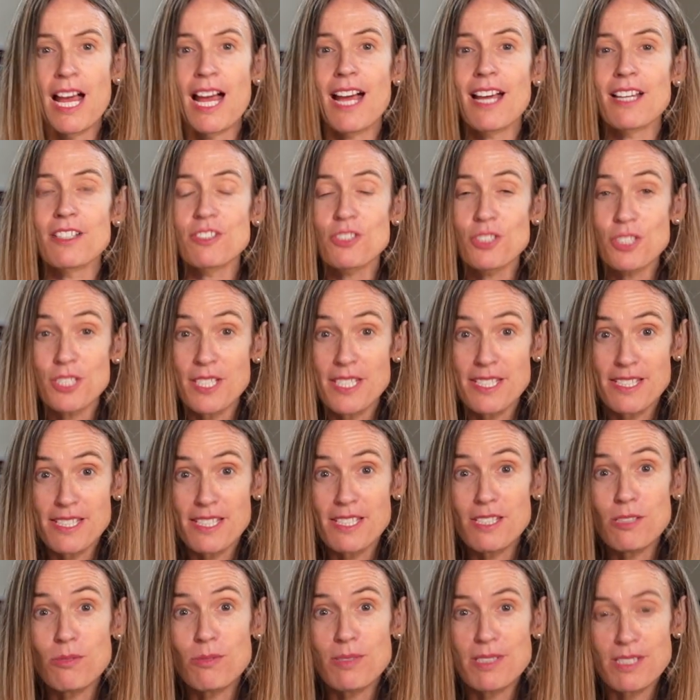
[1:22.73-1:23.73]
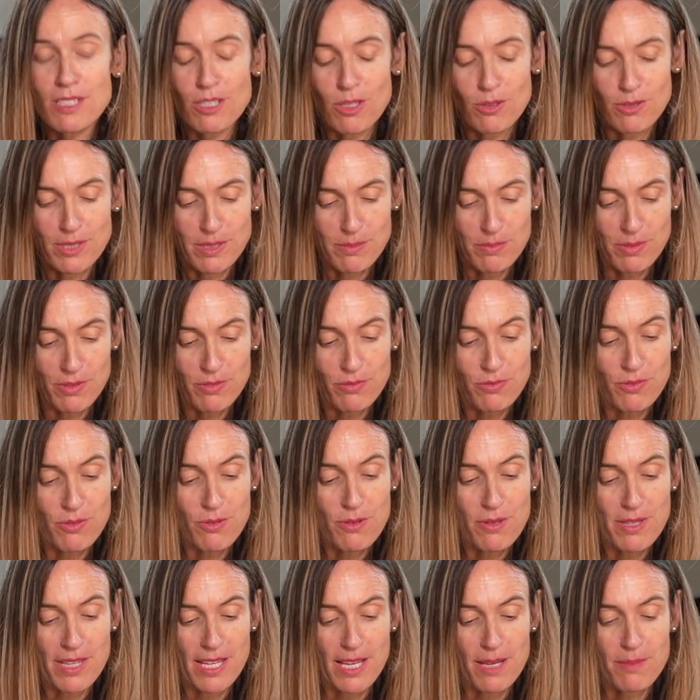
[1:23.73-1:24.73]
and Jesus was going
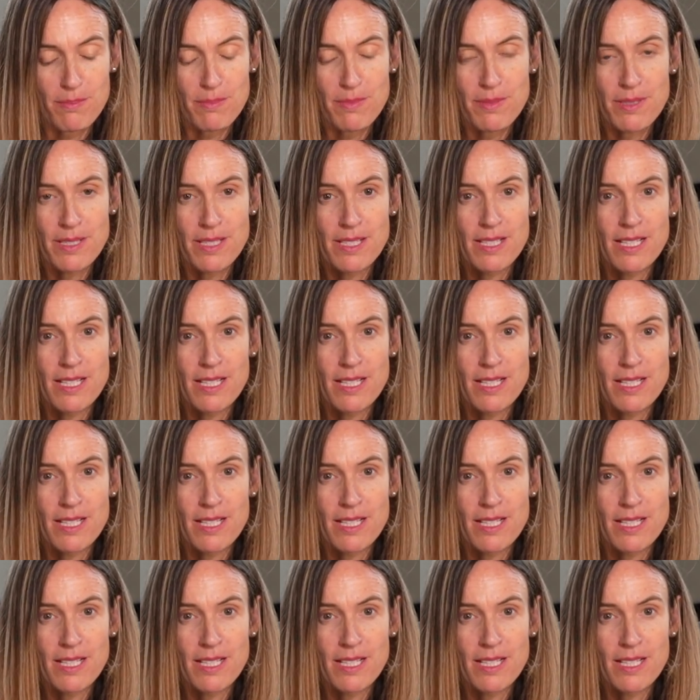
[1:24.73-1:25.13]
before them,